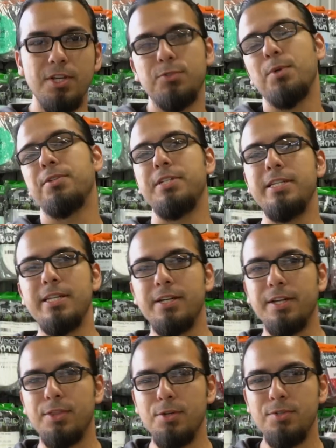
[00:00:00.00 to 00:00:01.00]
as well as
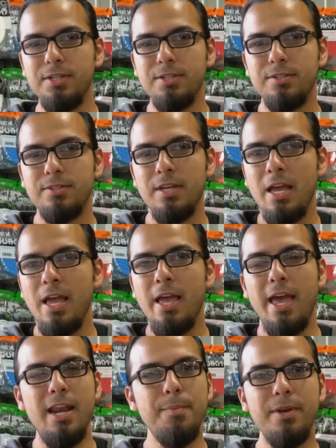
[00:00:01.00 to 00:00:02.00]
detailing enthusiasts.
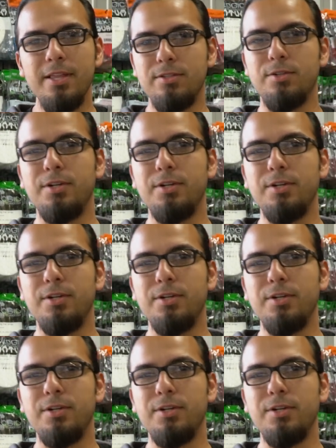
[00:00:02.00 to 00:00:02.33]
Anybody that's